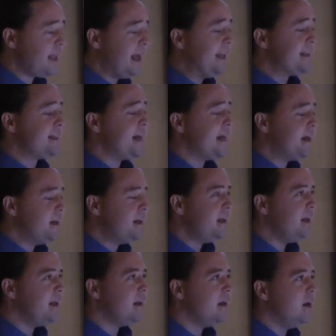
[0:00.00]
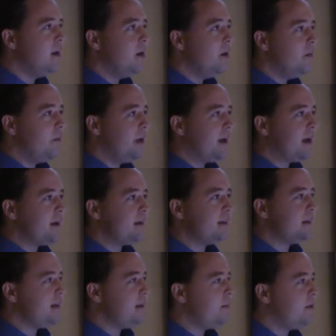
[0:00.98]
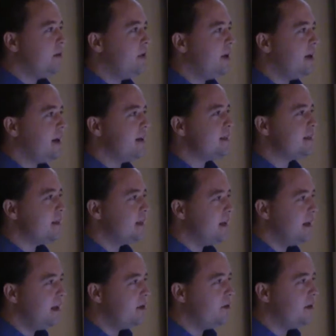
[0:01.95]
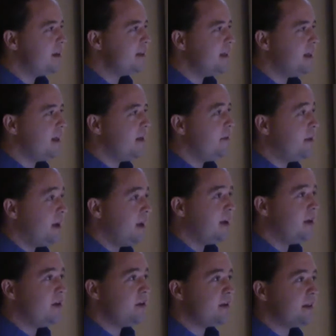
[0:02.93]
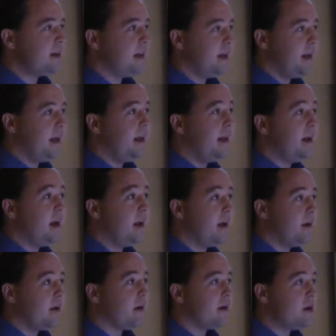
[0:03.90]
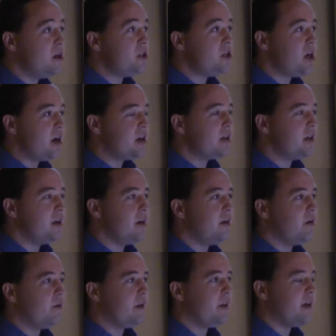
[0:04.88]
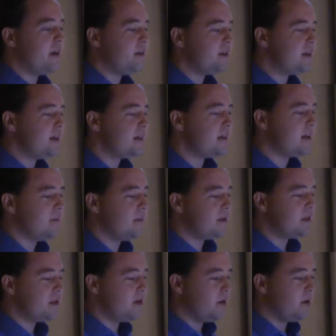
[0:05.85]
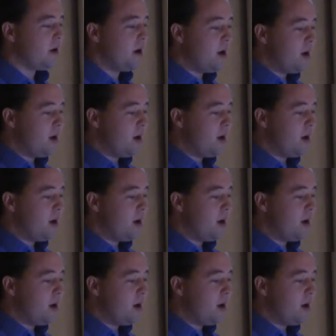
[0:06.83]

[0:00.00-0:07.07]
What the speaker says: And secondly, because deep learning is increasingly being used in conjunction with other systems to